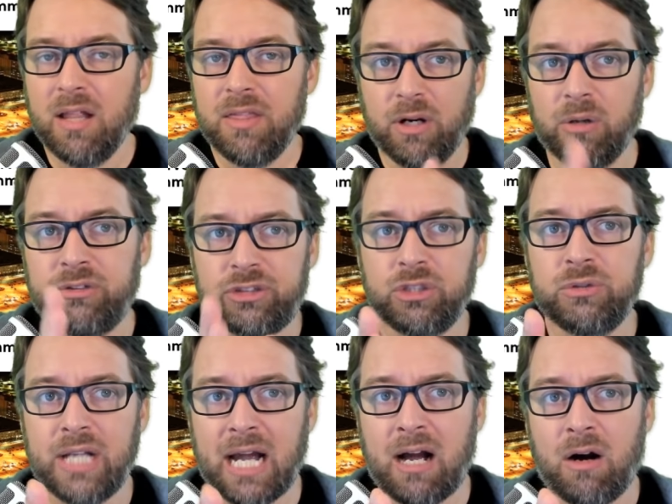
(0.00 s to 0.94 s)
Those two
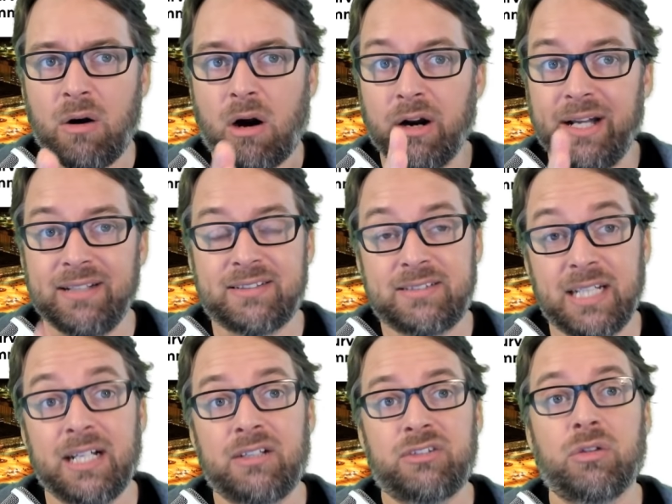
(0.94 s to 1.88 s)
now are in
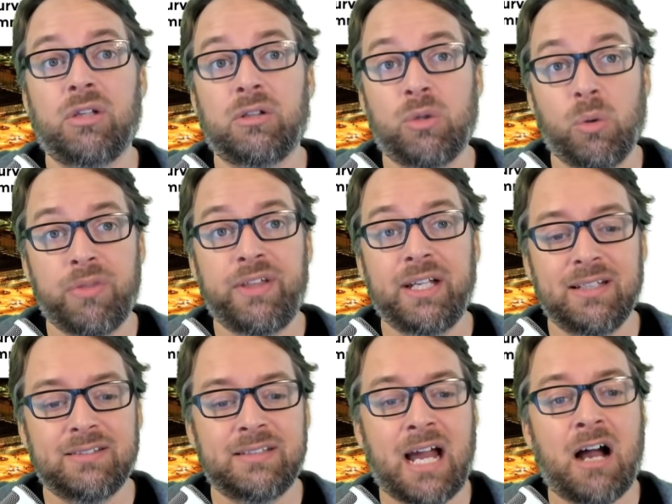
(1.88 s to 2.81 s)
sync. So the cool thing
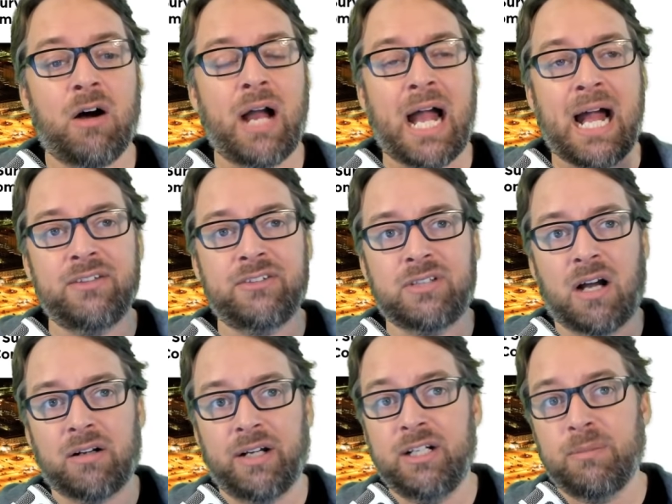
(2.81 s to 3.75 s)
is now, as
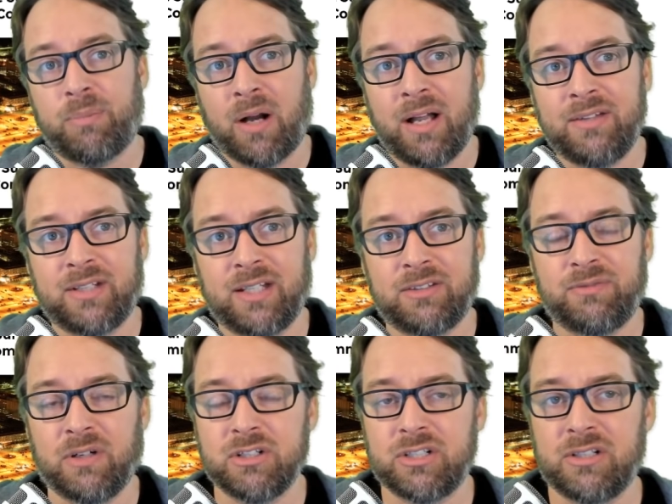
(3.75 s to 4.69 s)
Docker Enterprise gets
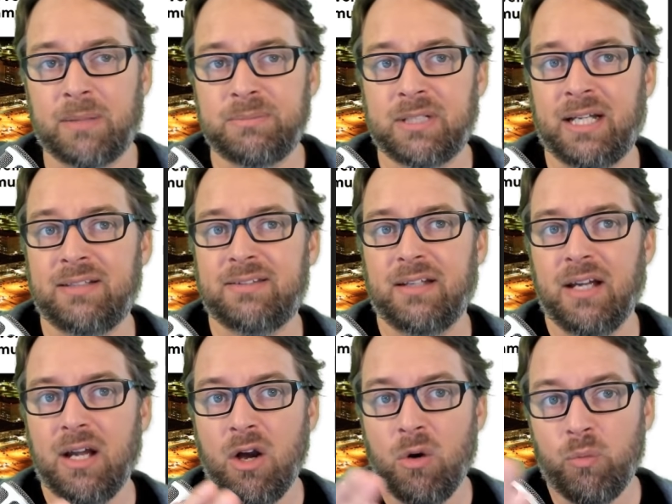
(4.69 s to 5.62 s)
versions updates,
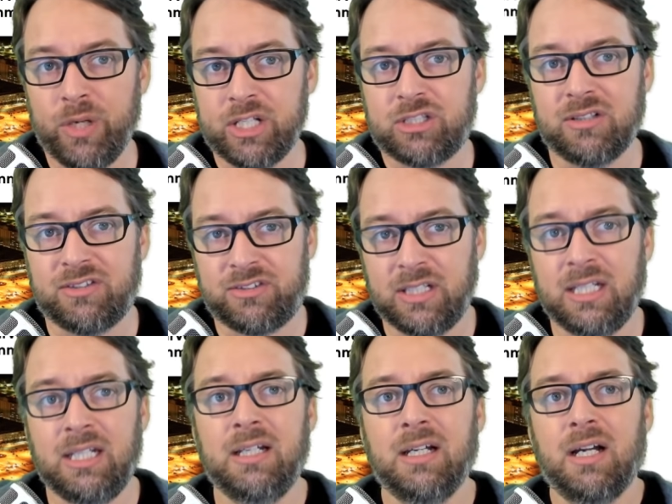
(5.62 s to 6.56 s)
we should
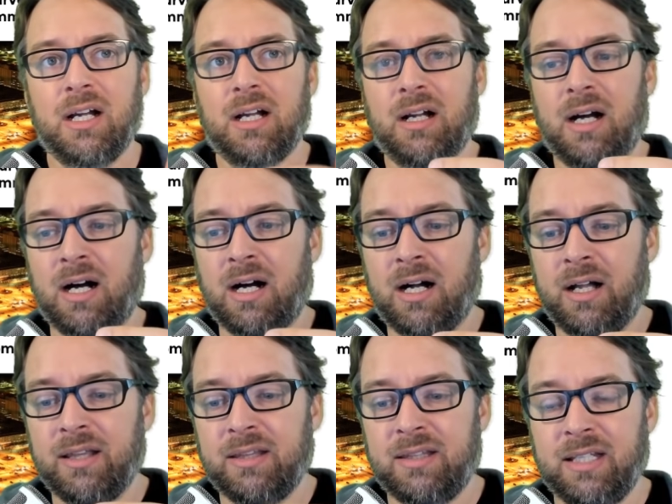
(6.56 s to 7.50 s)
see
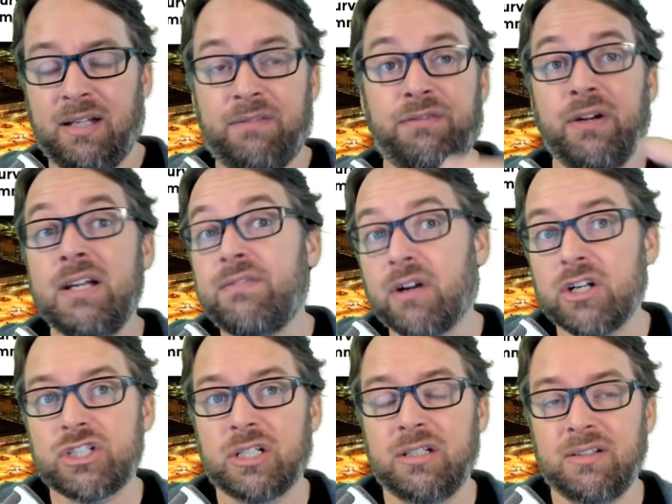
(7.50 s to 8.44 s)
the free
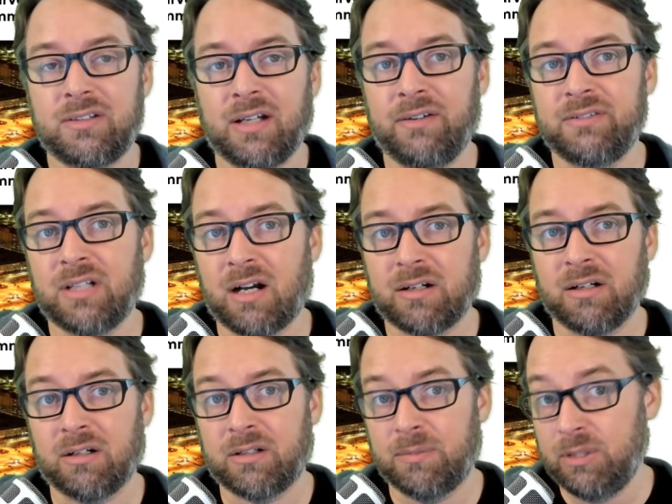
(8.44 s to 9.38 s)
versions of
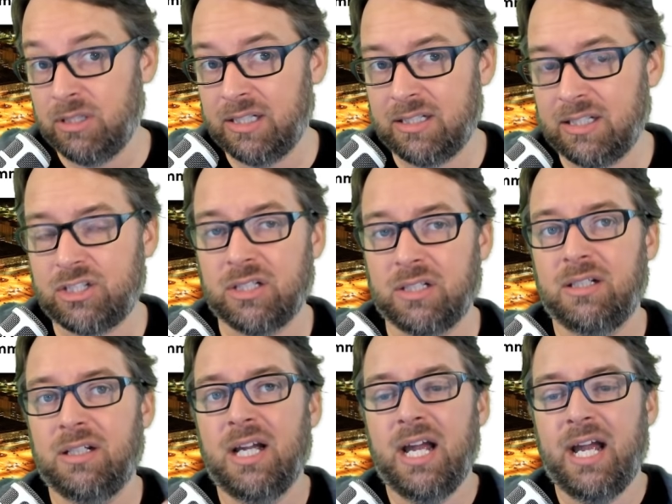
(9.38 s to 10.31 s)
Docker Community
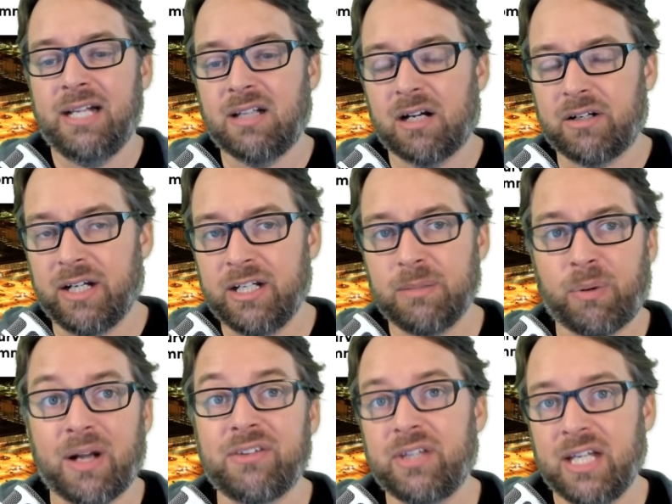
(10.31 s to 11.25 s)
Edition and Docker
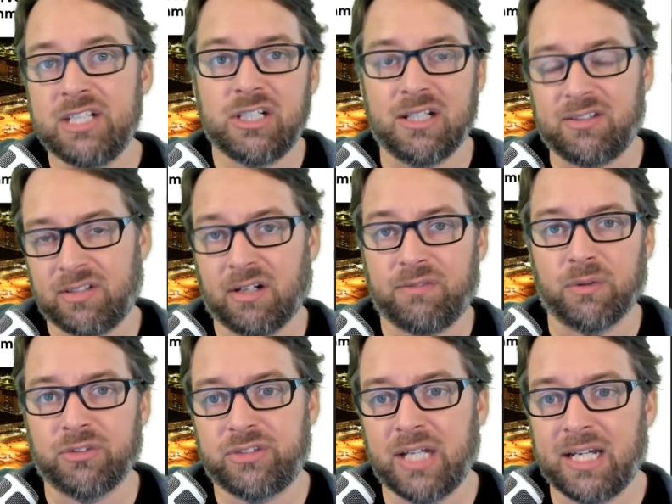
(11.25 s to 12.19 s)
Enterprise, the engine itself
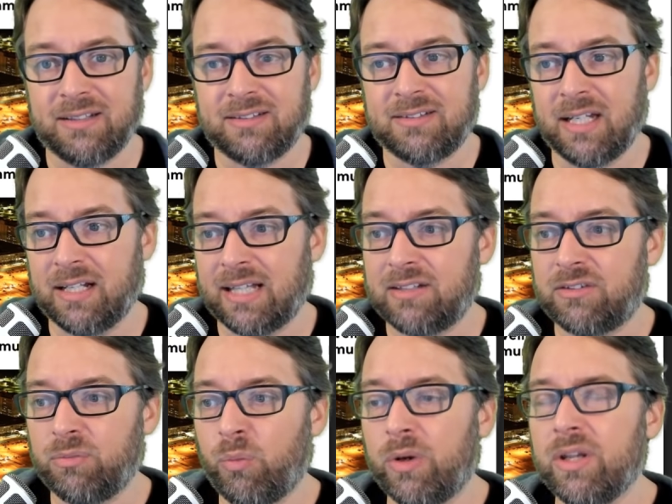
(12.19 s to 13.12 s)
will stay in sync.
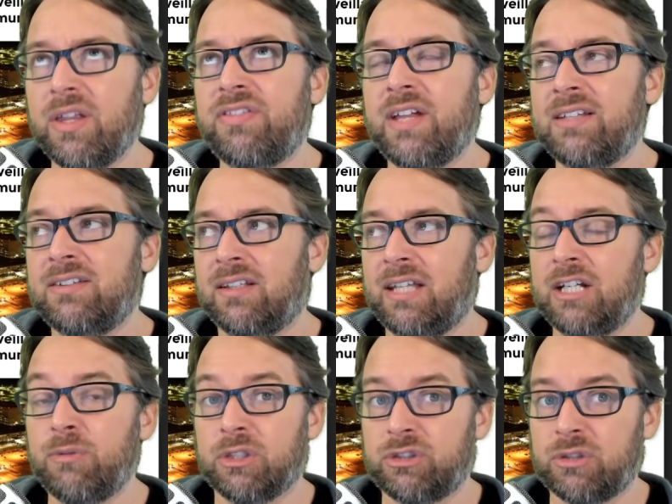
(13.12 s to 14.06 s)
That's one of the things that
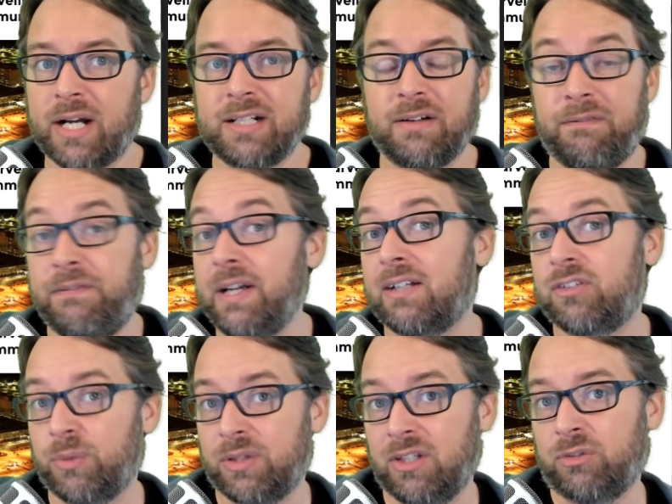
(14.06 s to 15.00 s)
they were trying to
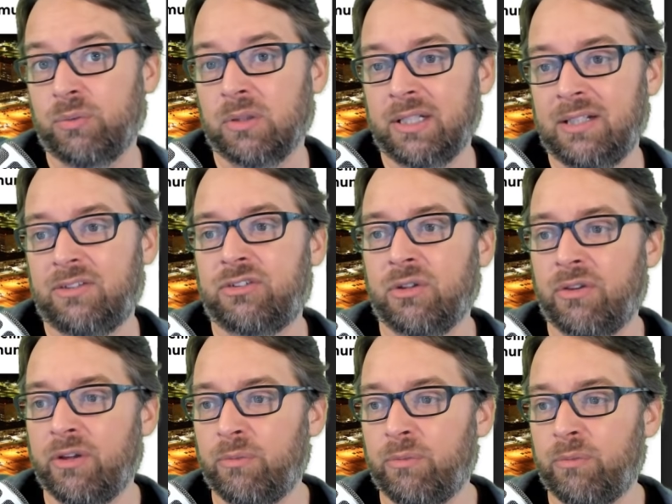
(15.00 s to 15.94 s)
fix with this release, so
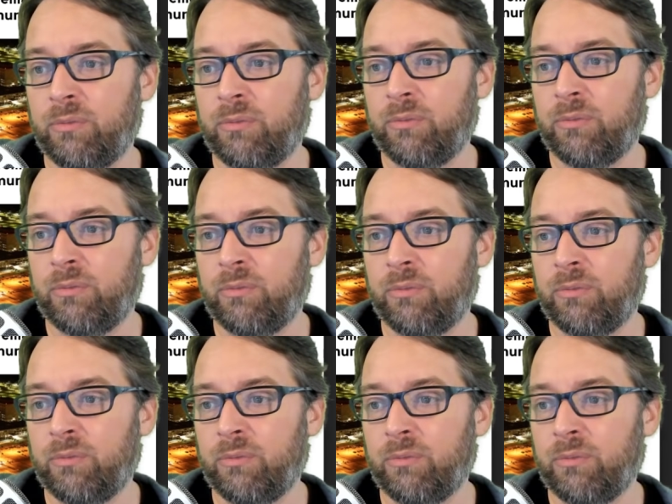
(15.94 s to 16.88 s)
that we wouldn't have
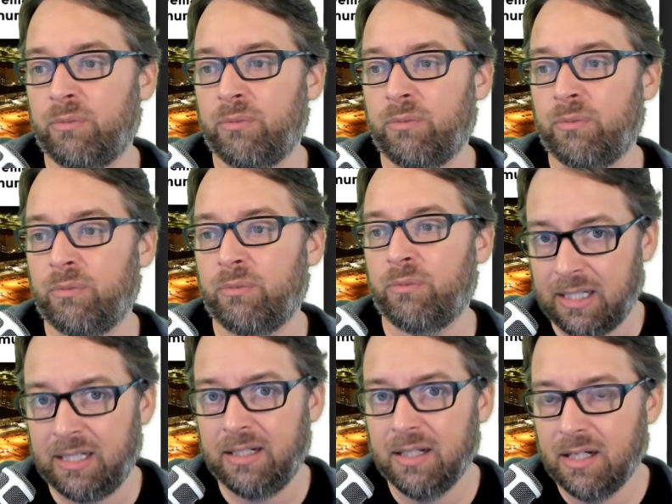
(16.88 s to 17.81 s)
the
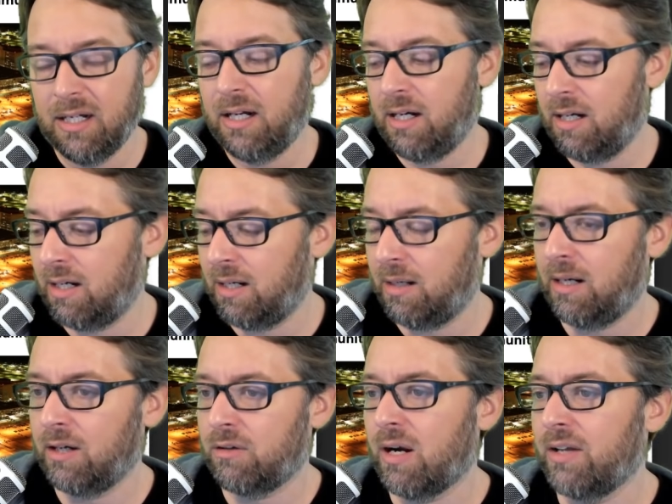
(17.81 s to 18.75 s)
disparity
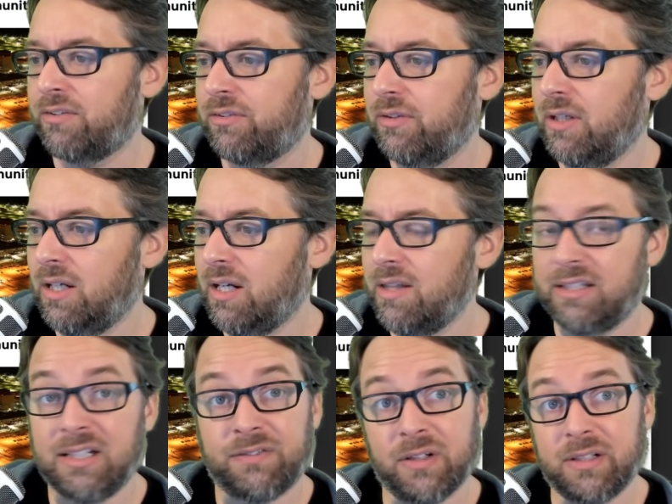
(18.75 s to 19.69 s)
across the
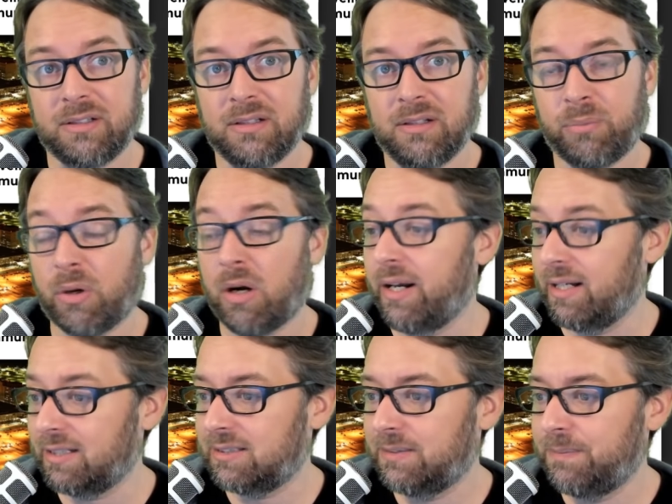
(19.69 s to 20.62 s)
different
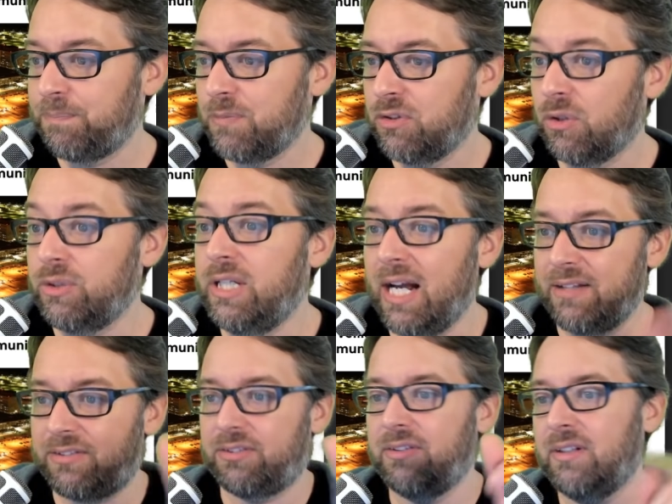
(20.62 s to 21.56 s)
products. So
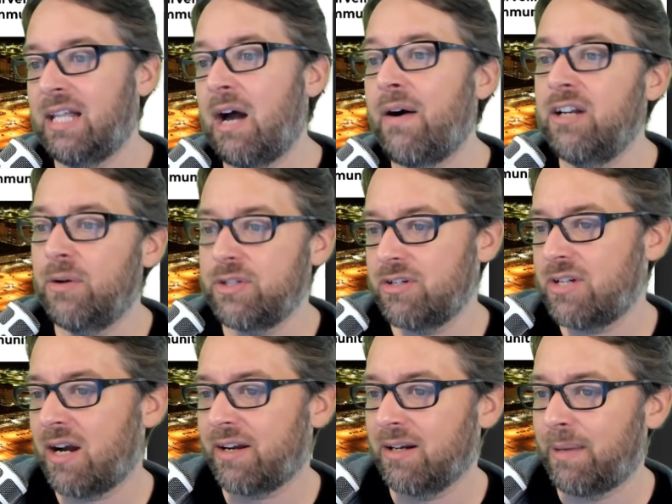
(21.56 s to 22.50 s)
yes, now I know what you're
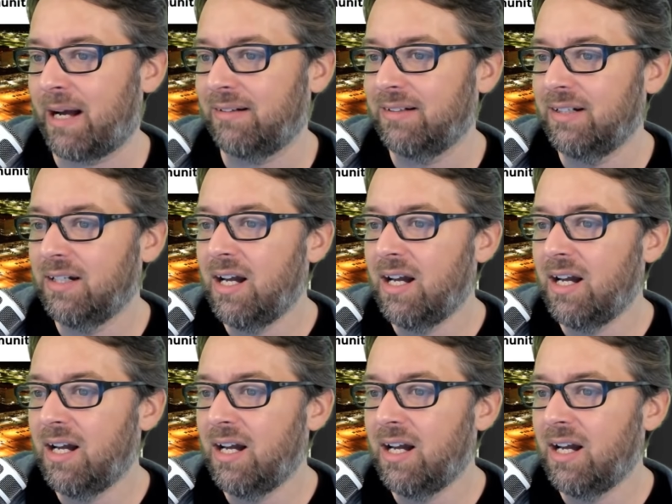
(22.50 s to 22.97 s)
talking about.